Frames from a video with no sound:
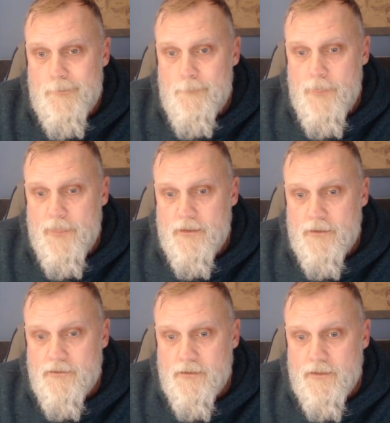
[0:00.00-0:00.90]

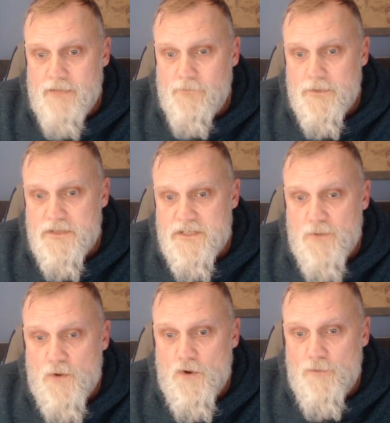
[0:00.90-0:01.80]
and even with the
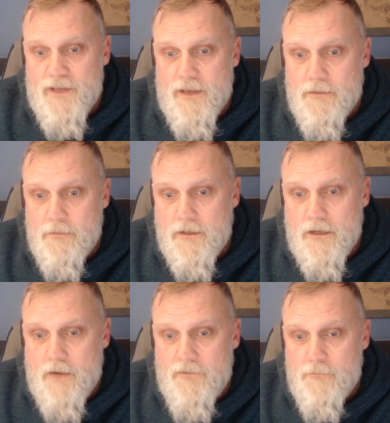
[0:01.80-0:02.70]
smoke OBA
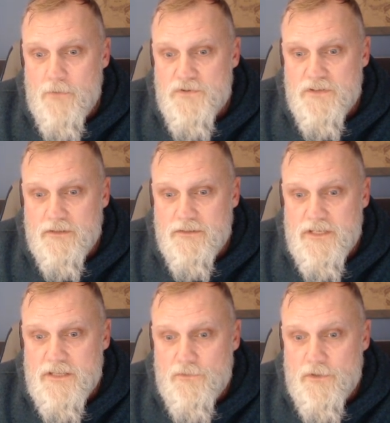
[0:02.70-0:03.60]
covering most of the
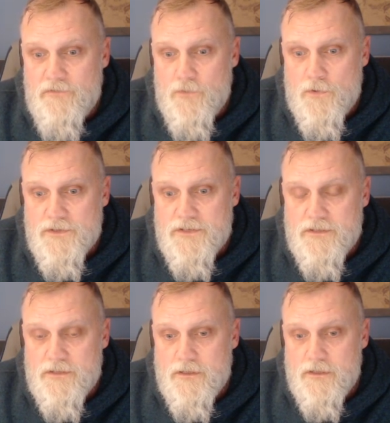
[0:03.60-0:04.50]
T-34s,
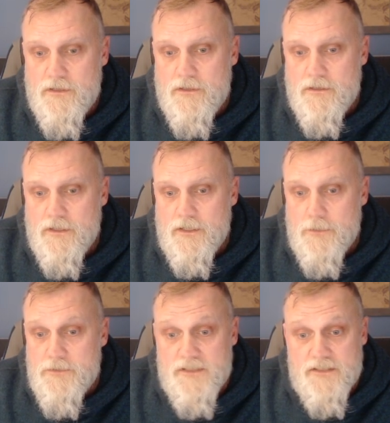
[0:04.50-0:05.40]
I
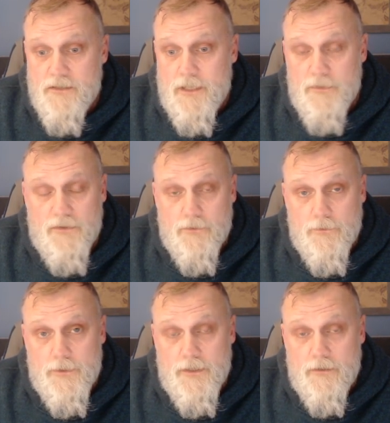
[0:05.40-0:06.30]
was still able
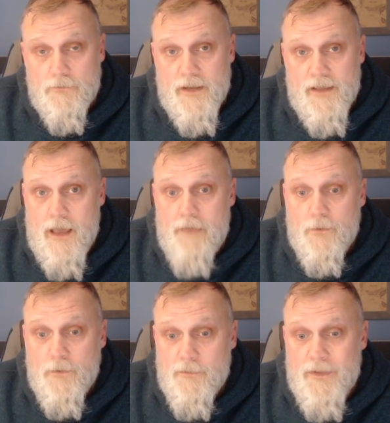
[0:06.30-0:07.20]
to wreak havoc
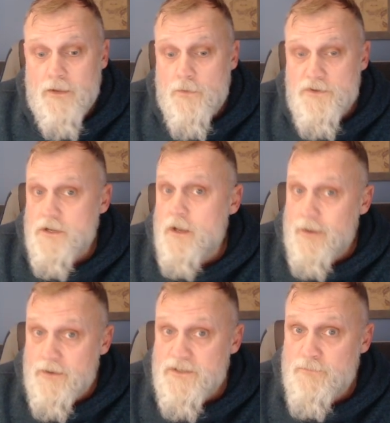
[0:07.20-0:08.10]
with them. And of course, I got
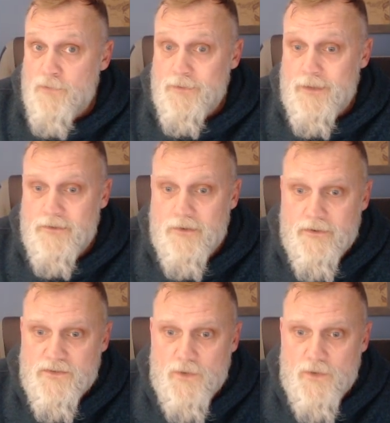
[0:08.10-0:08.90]
air support that turn as well,